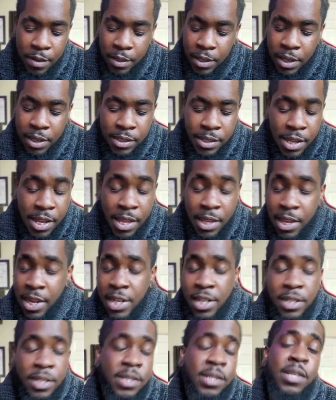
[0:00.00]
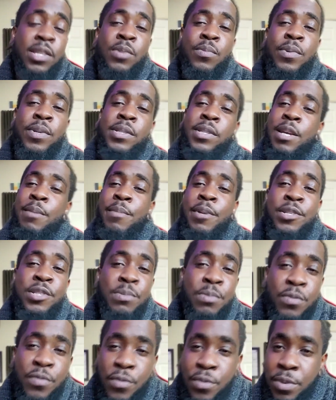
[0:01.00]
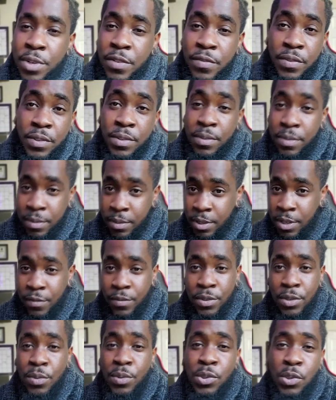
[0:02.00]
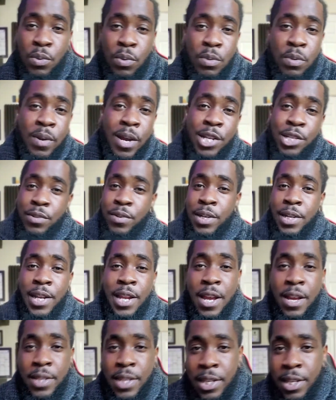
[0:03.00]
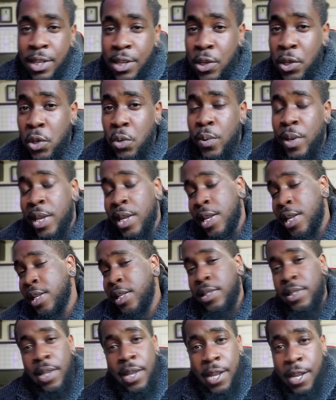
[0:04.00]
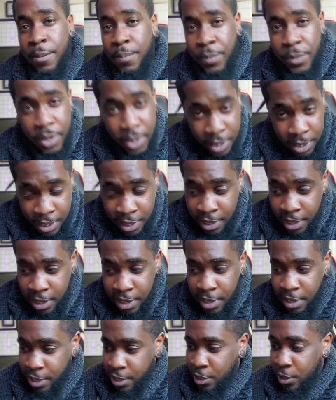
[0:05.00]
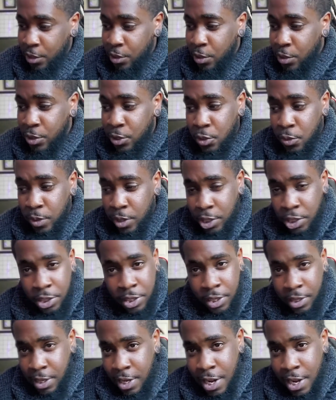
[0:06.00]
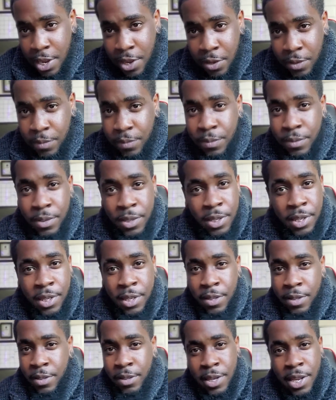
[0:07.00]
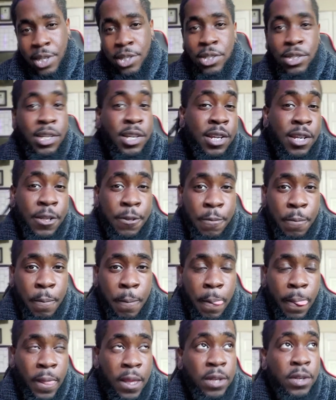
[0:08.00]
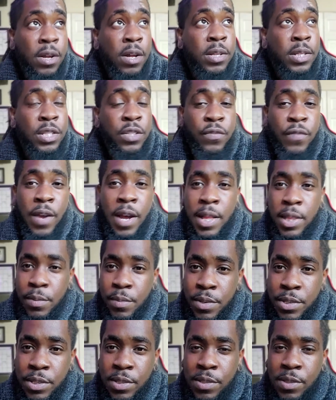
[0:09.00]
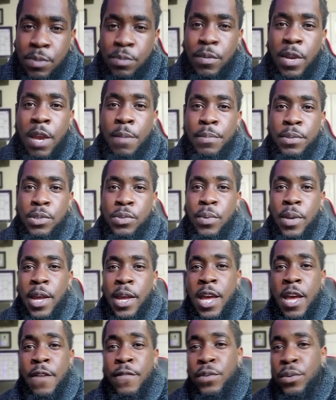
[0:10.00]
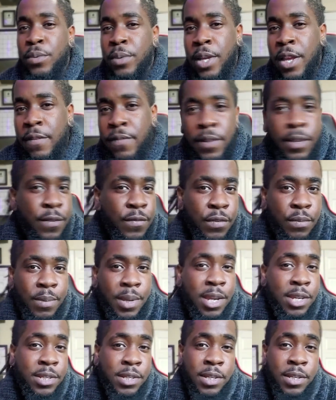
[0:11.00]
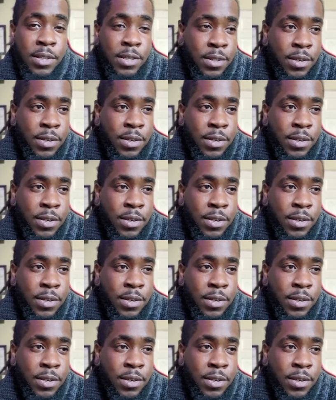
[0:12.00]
GigSalad, any of these other ones I mentioned before, even YouTube. We watch right now. They can go away at any time. YouTube can shut down next year, and all these followers, subscribers you have, you don't have the information.